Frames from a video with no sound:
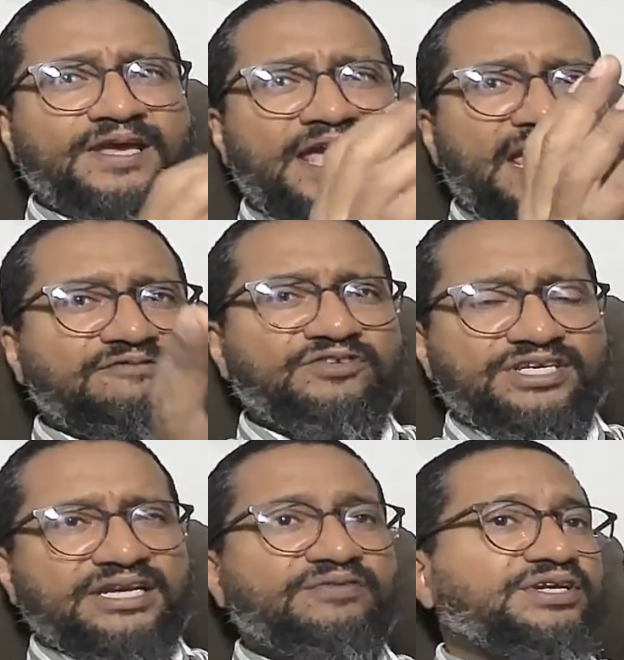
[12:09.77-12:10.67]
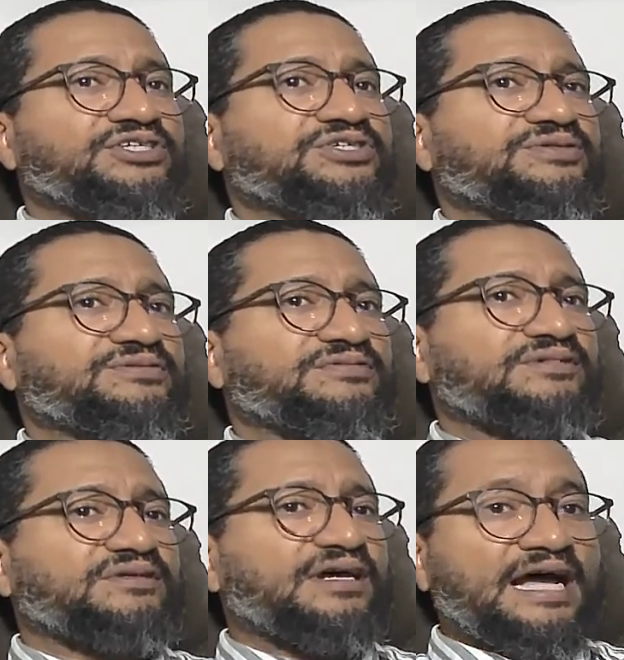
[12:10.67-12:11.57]
Every generation
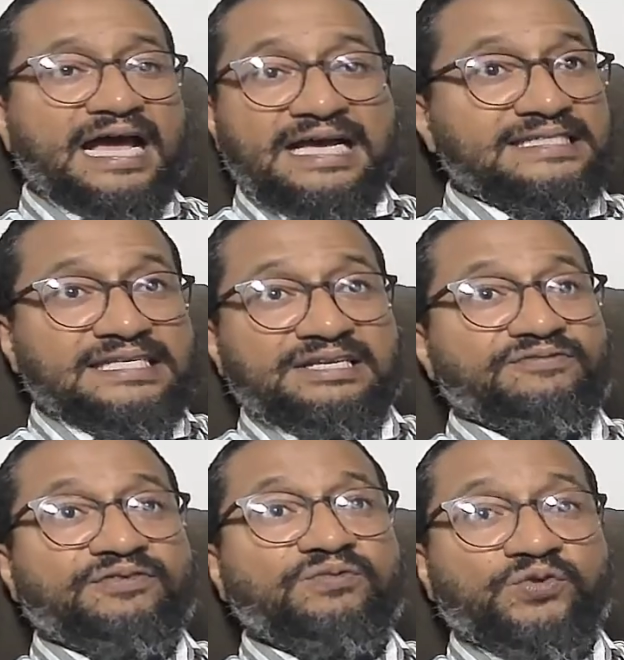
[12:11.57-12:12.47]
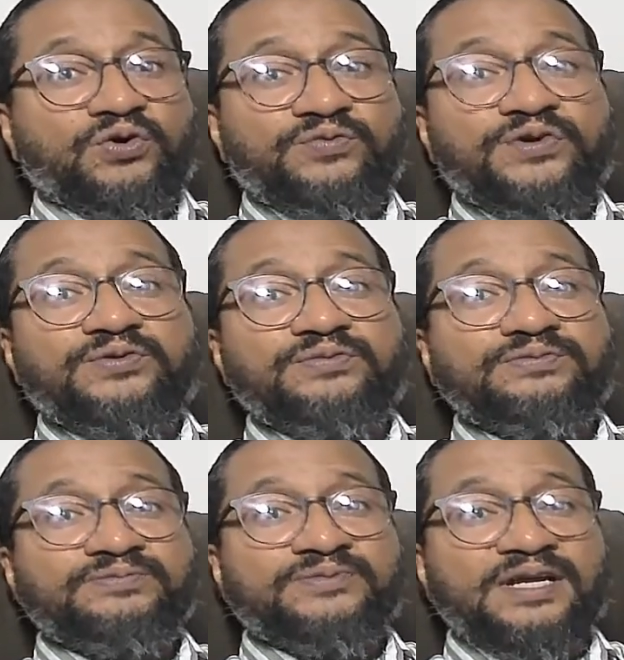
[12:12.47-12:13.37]
has a different worldview,
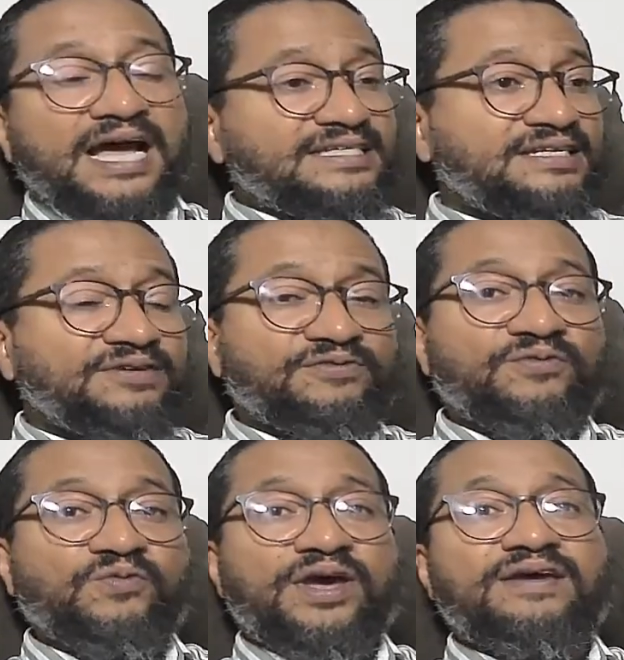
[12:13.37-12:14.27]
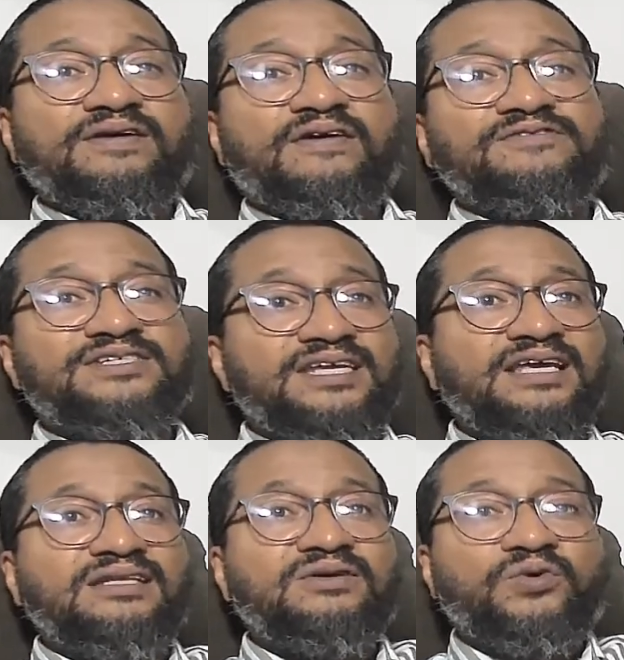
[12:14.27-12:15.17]
has a different way of
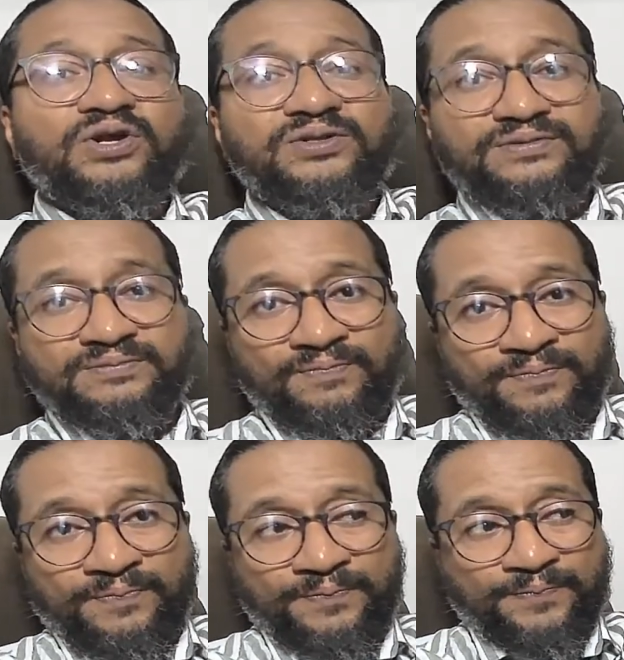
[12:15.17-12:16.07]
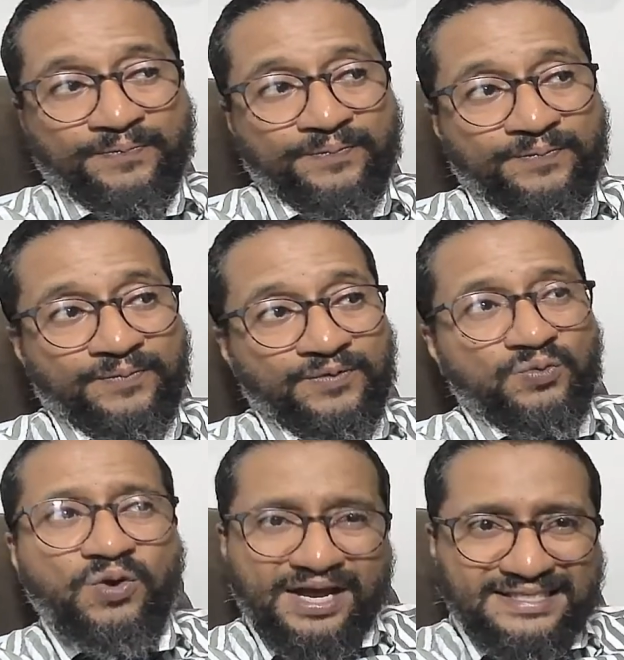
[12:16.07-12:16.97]
seeing the world.
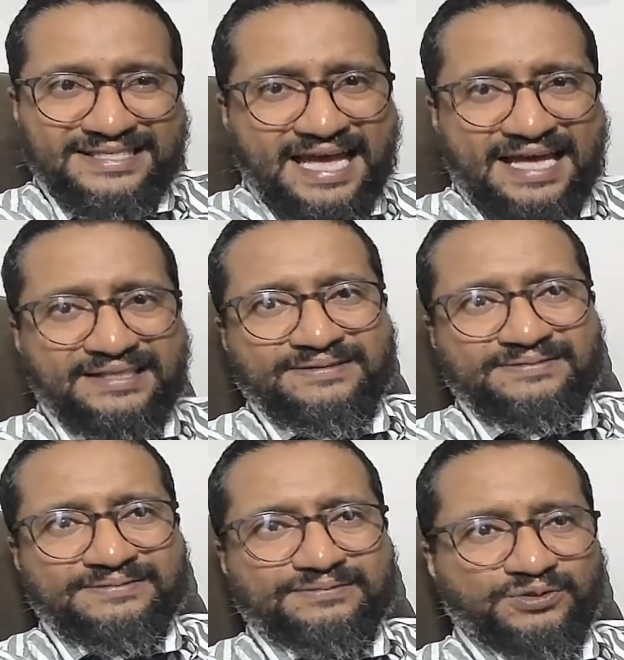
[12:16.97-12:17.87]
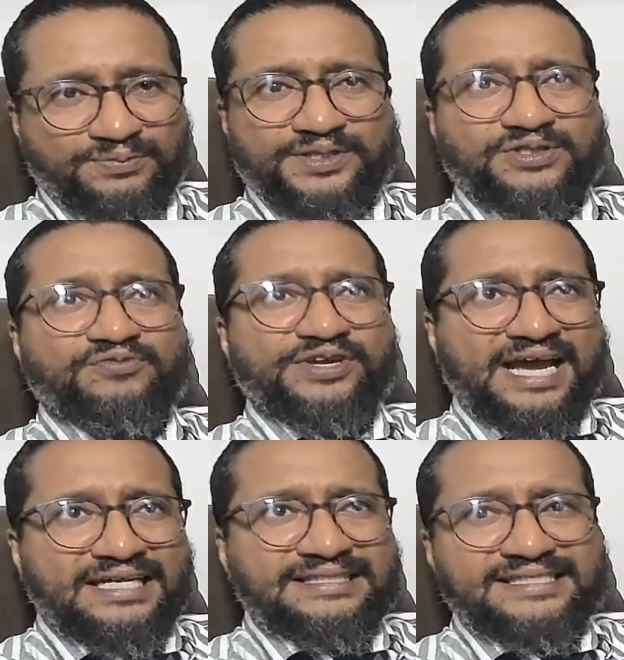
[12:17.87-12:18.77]
Why is that? Well, because
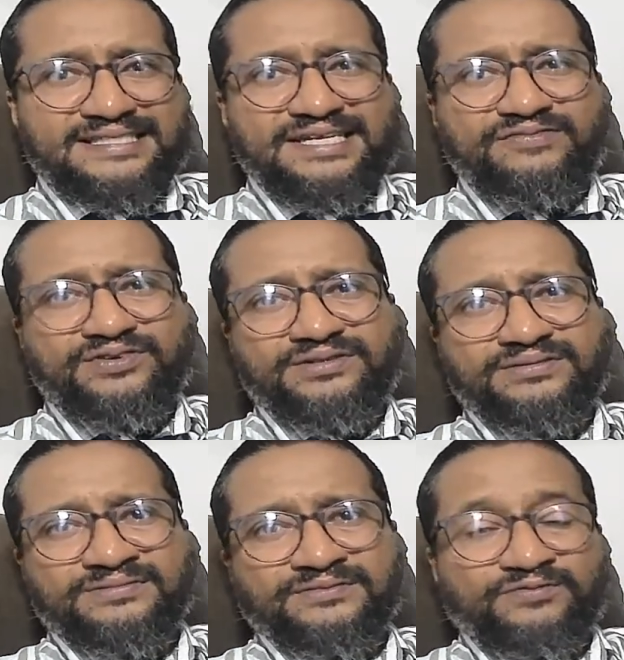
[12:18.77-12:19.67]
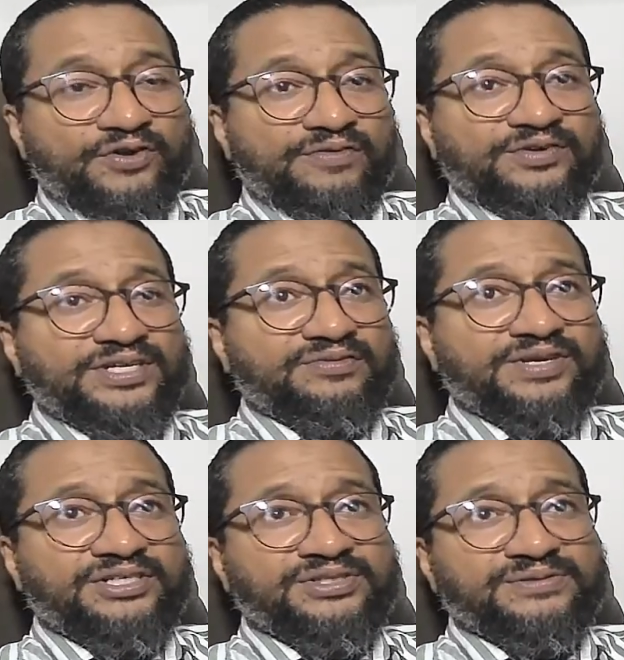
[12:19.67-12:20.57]
reality is different for every
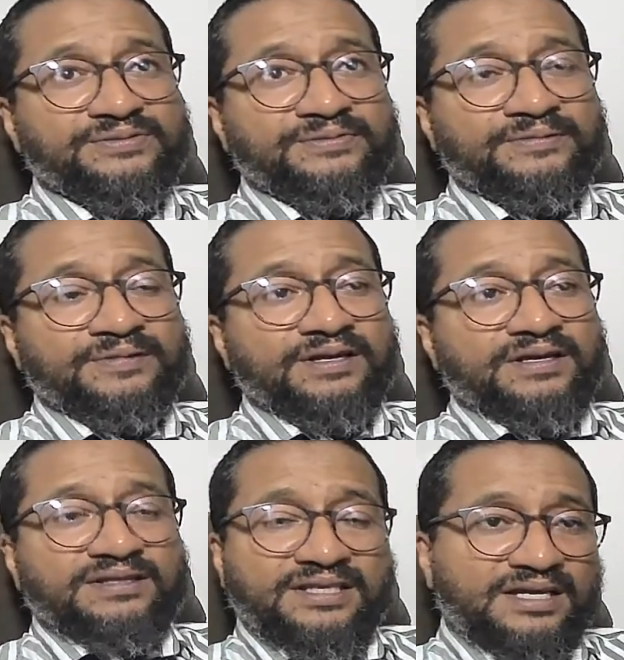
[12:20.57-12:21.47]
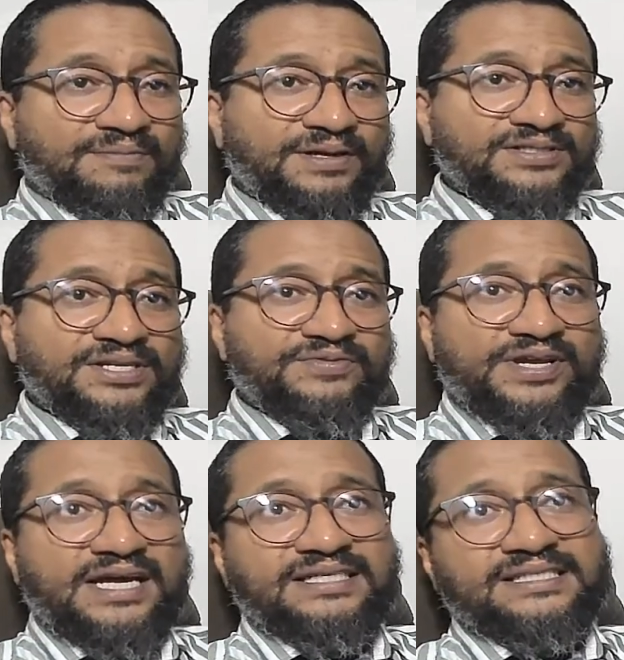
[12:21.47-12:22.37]
generation. Think about the
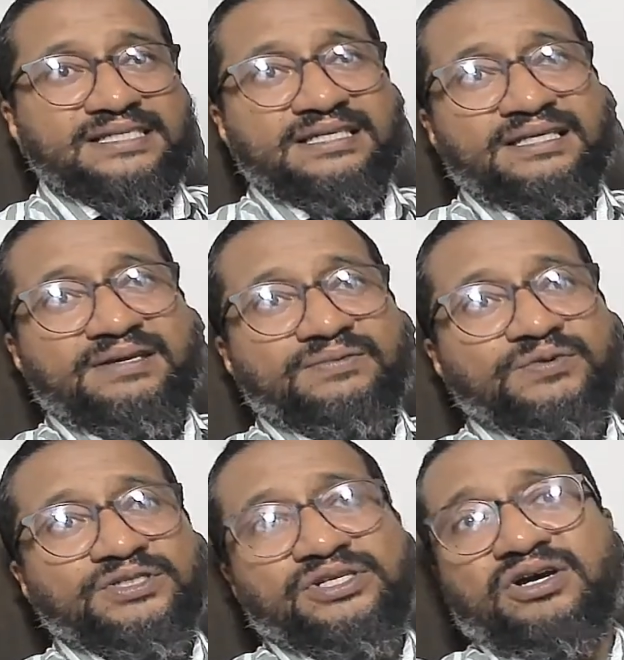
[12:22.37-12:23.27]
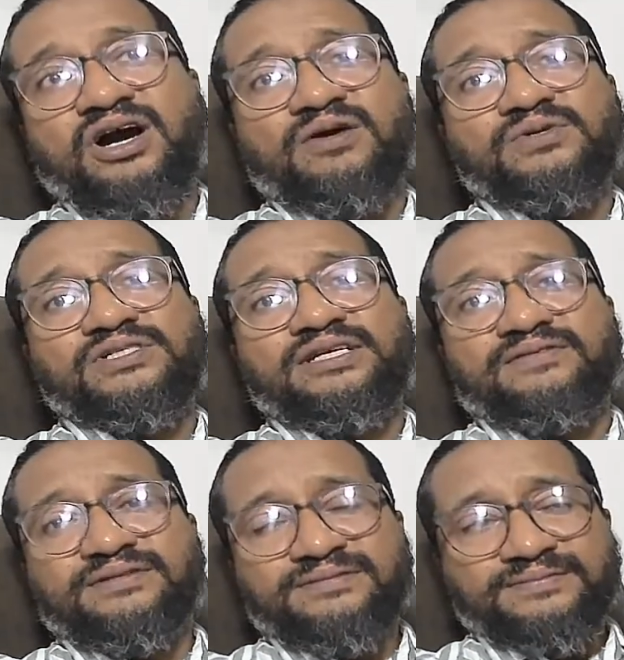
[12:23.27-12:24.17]
reality in which the car was living